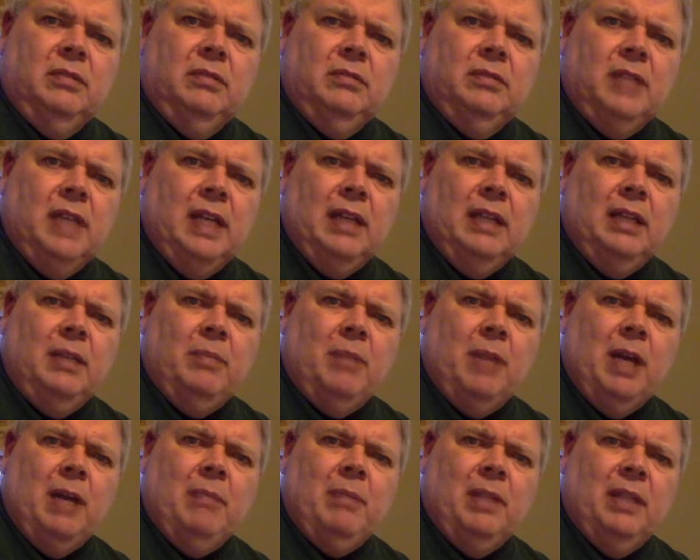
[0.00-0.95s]
highly
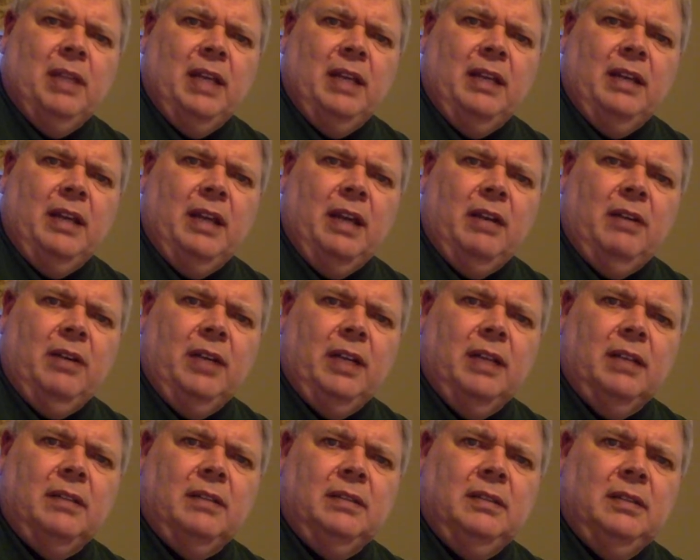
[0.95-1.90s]
populated
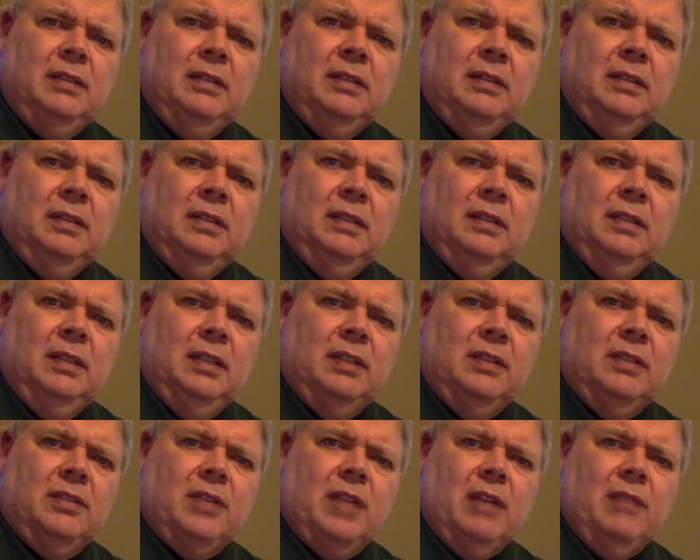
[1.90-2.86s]
area in
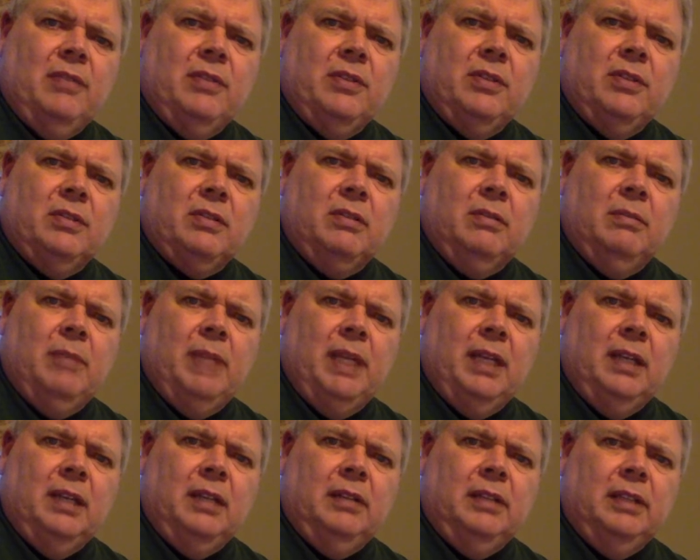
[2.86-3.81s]
the San Francisco Bay
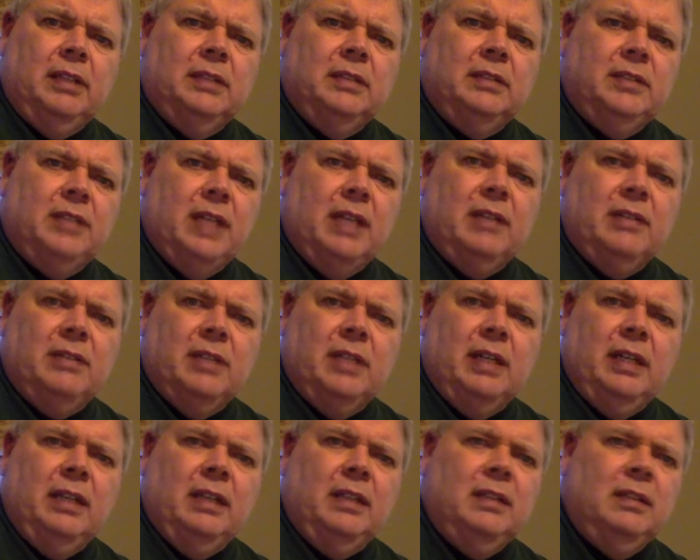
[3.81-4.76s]
Area, San
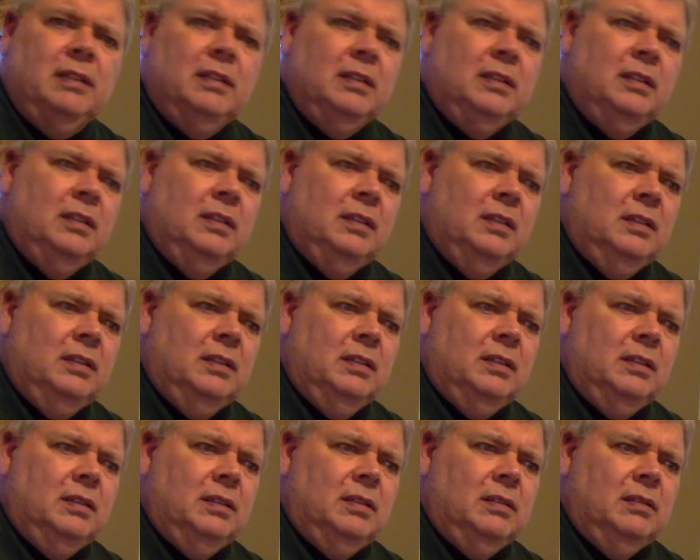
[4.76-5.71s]
Jose,
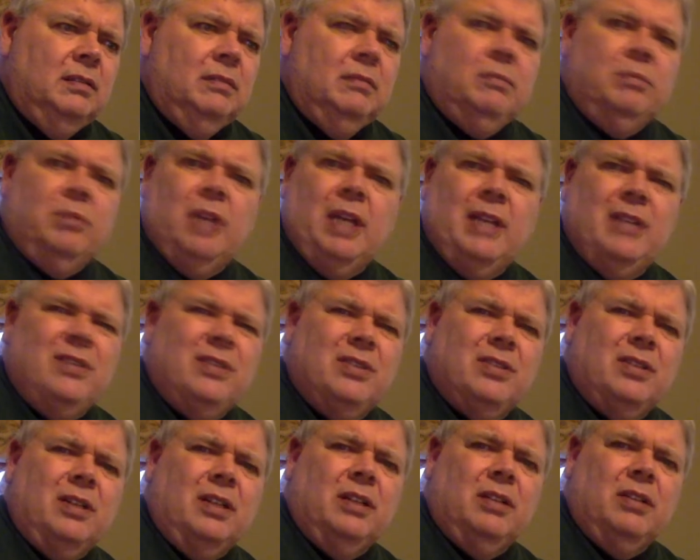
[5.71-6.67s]
prices
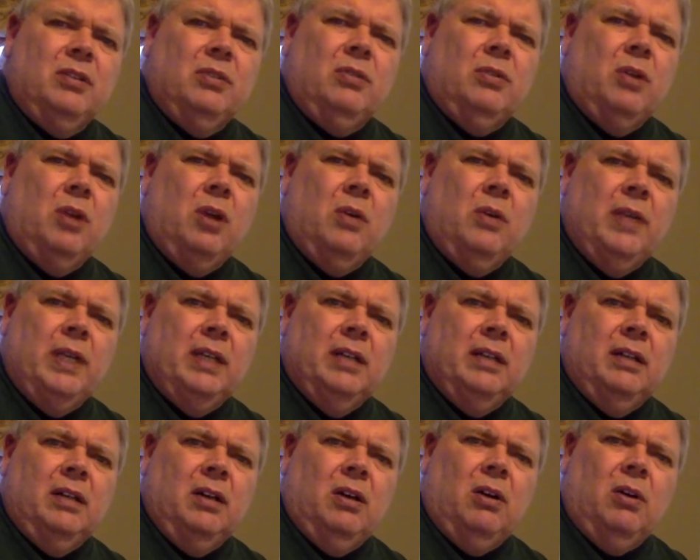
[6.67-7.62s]
aren't growing
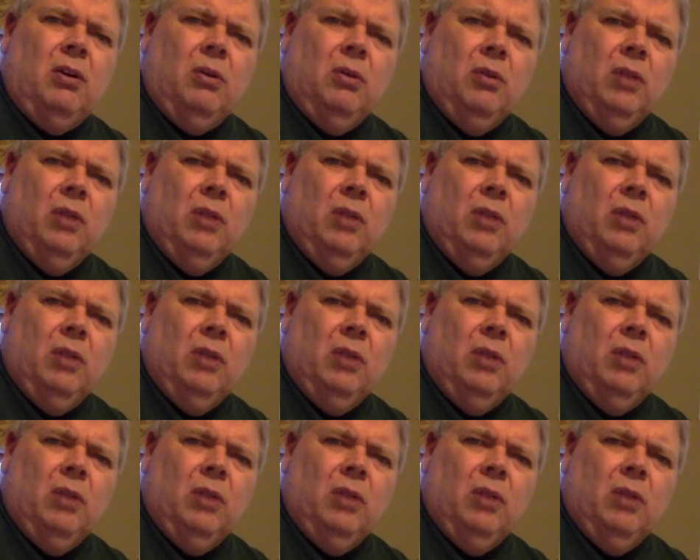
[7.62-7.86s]
a whole